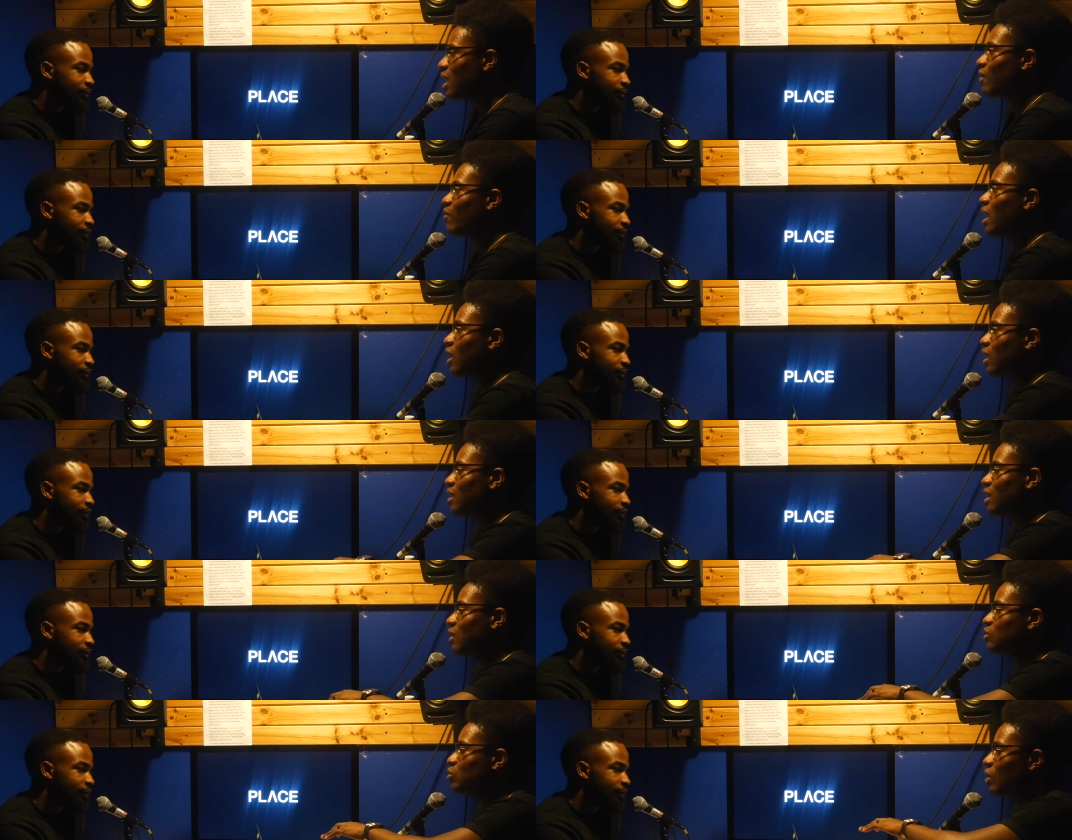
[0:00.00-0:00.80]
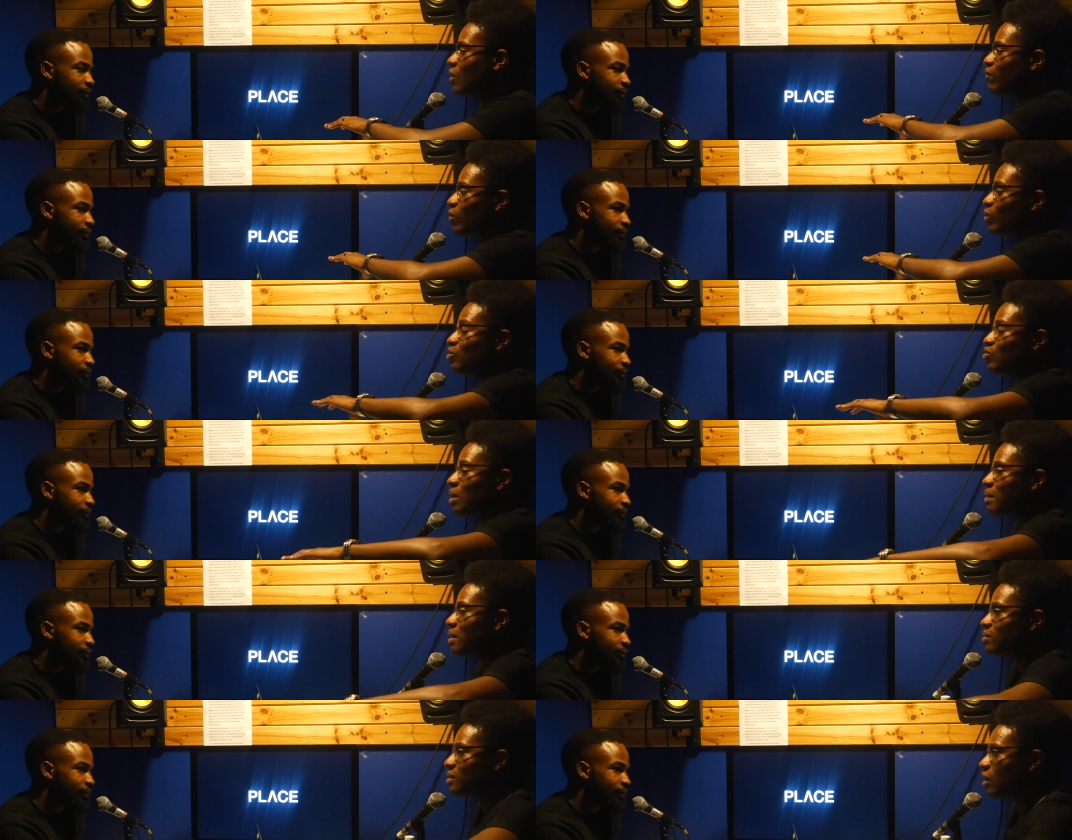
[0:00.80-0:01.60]
Speaker 1: It, it can't do a full track by
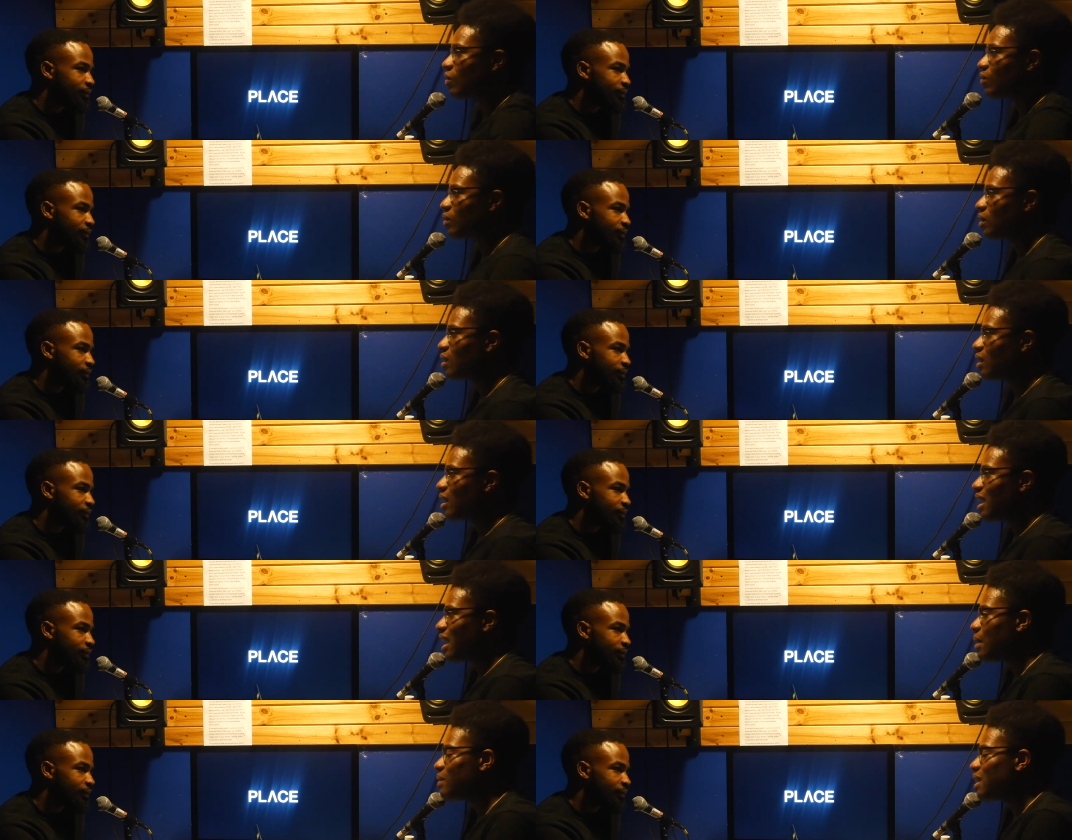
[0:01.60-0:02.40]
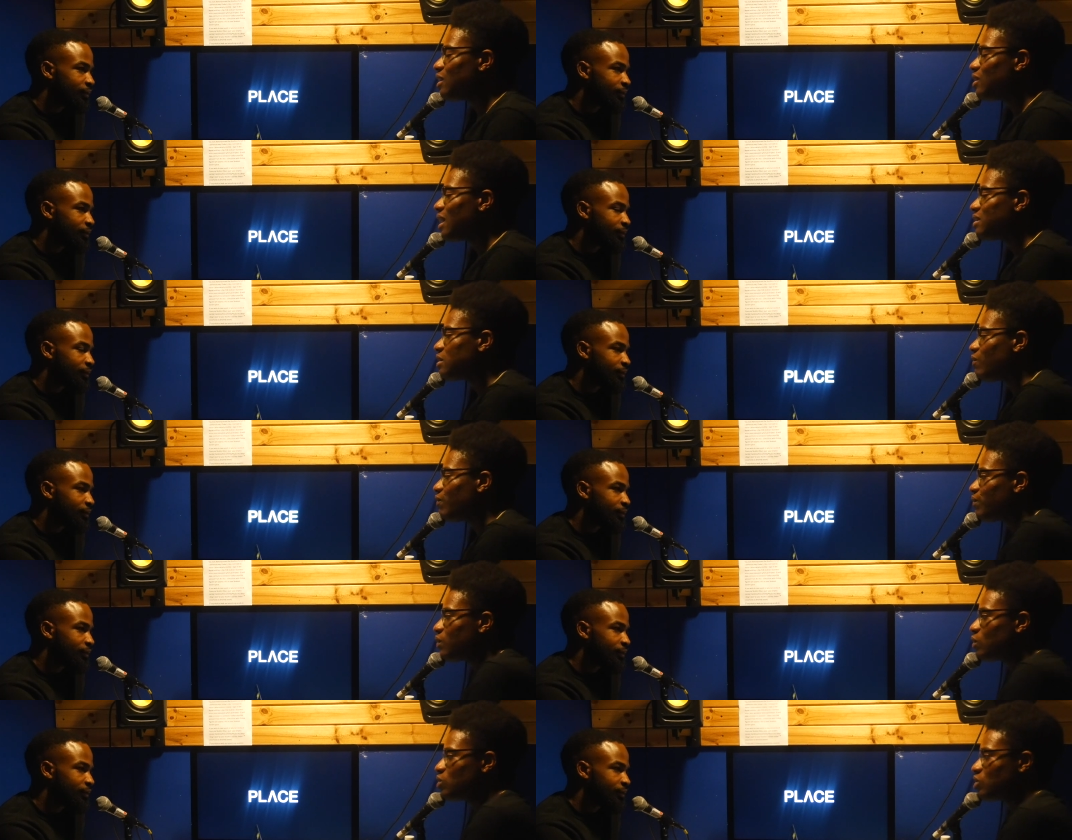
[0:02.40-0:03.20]
himself. I mean, it has a
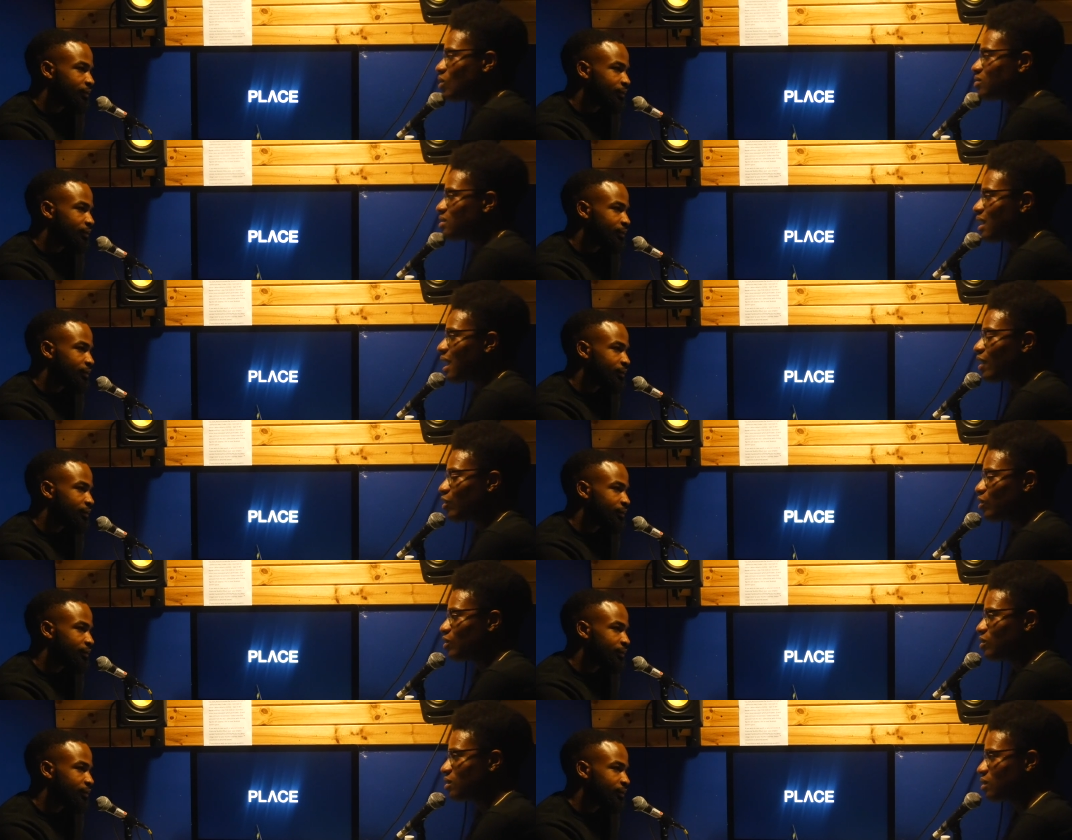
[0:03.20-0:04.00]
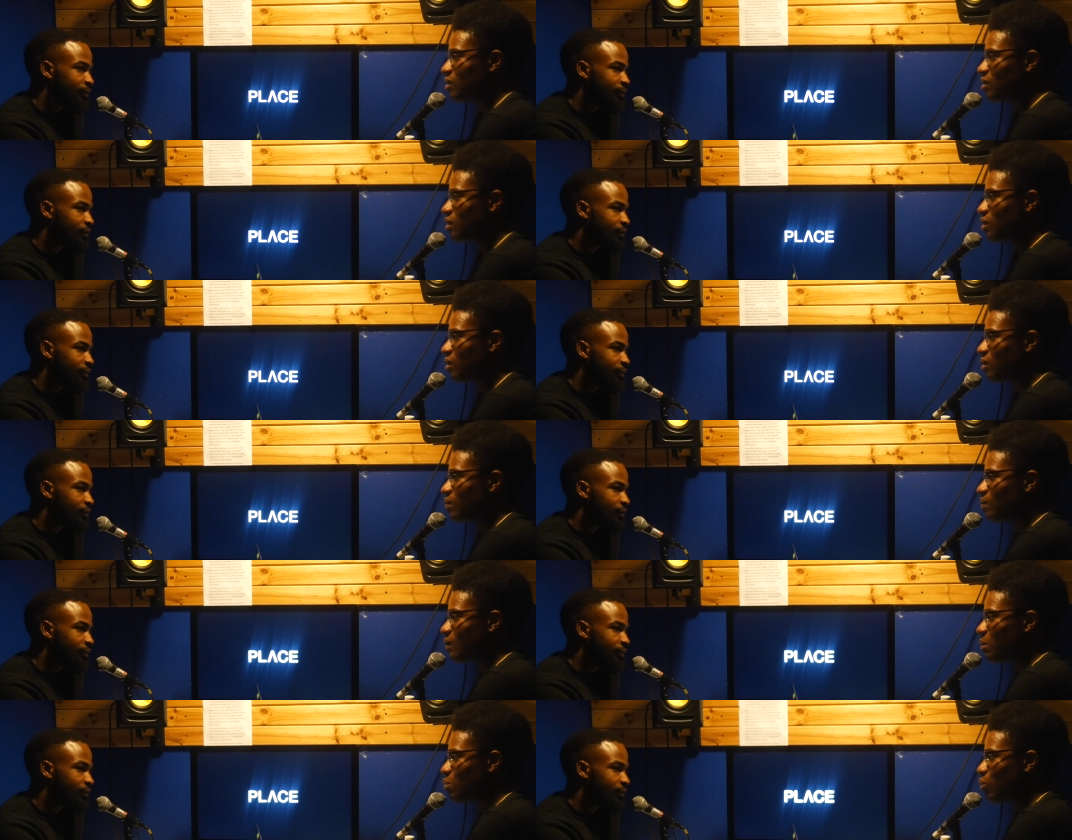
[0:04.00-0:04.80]
few songs that are good,
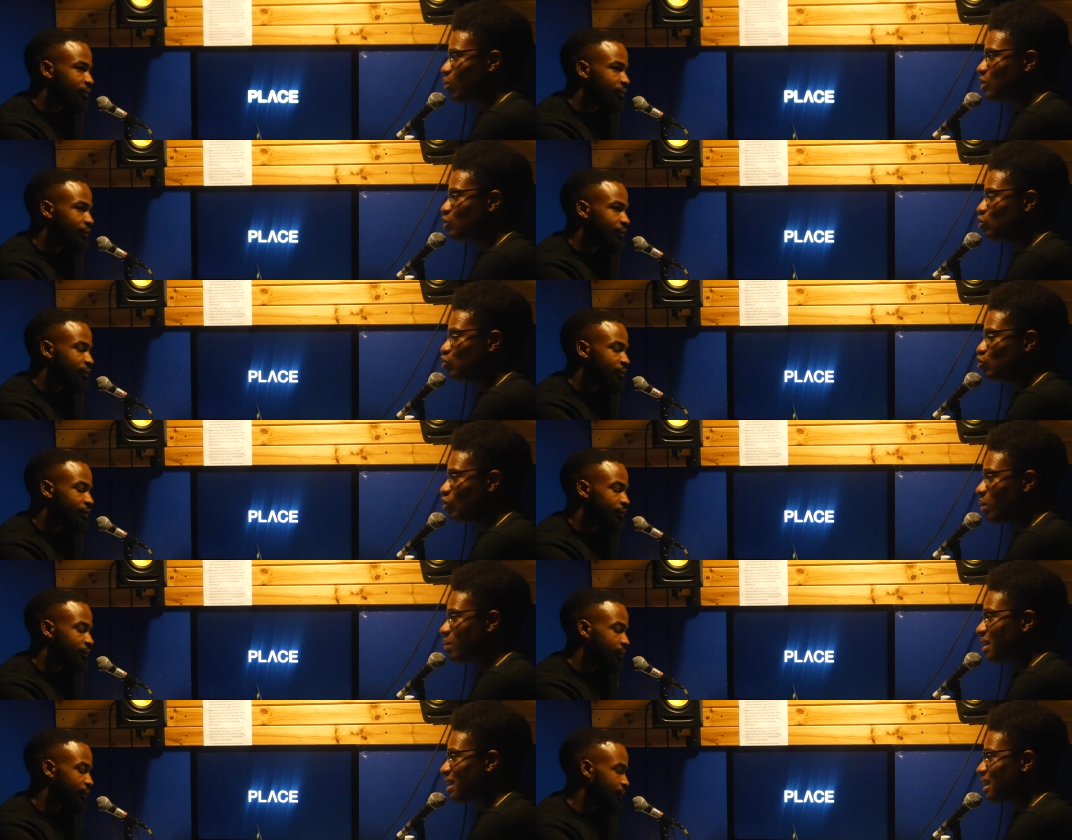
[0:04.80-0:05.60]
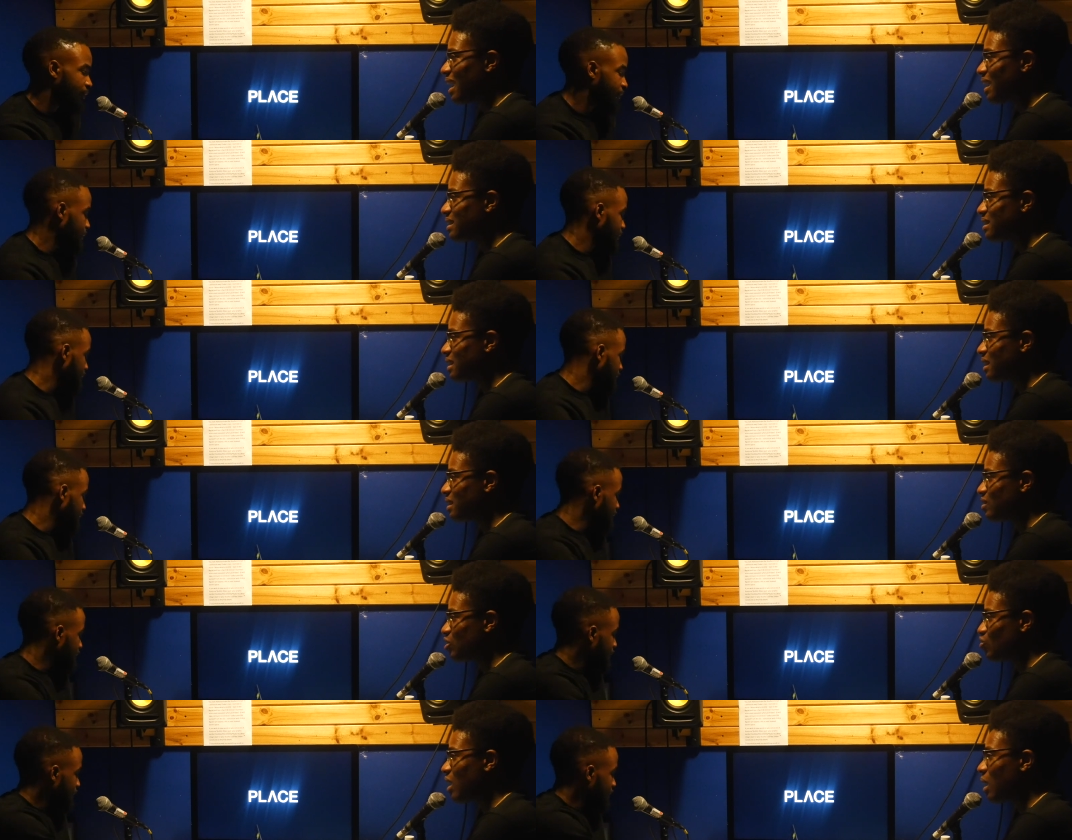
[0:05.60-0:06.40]
but when drop a 19
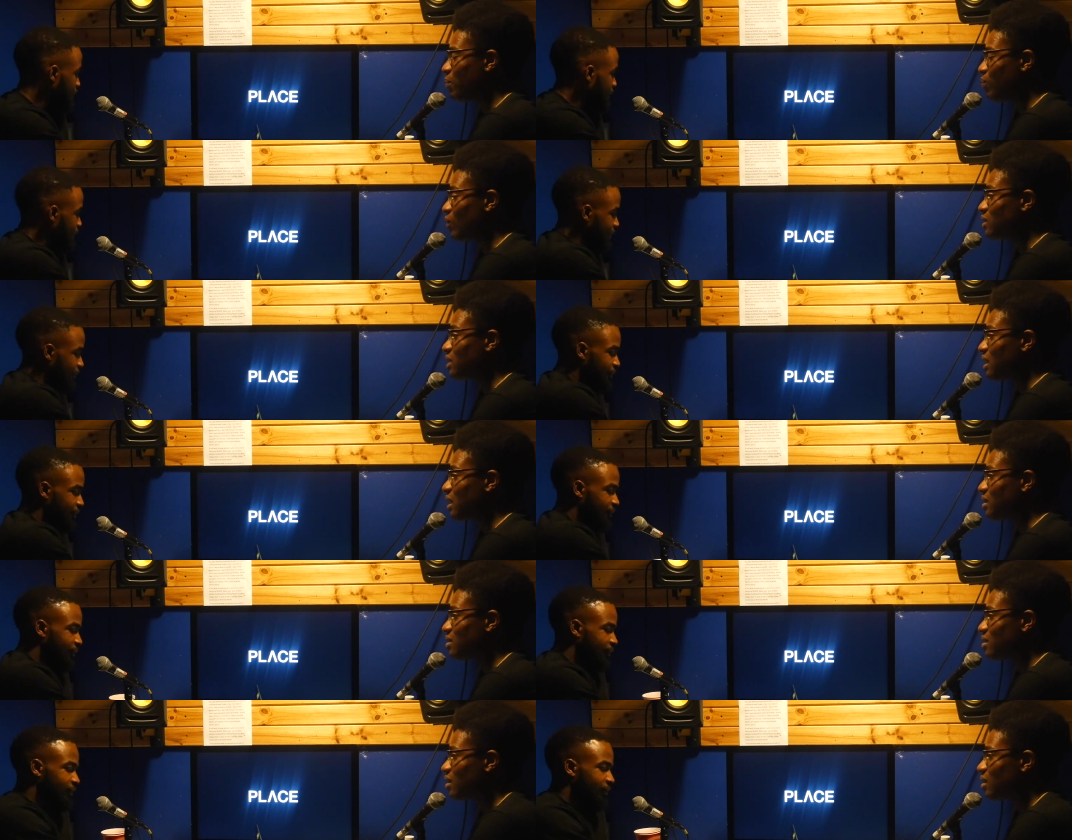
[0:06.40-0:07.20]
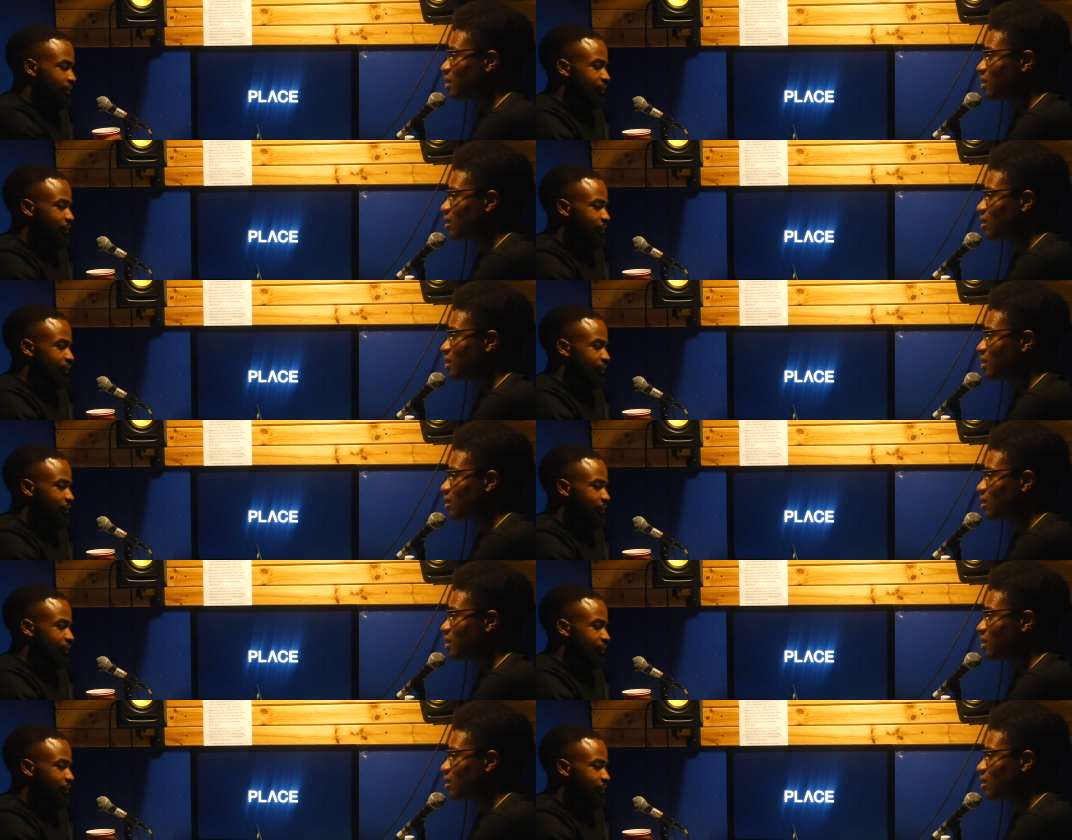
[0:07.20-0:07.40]
track project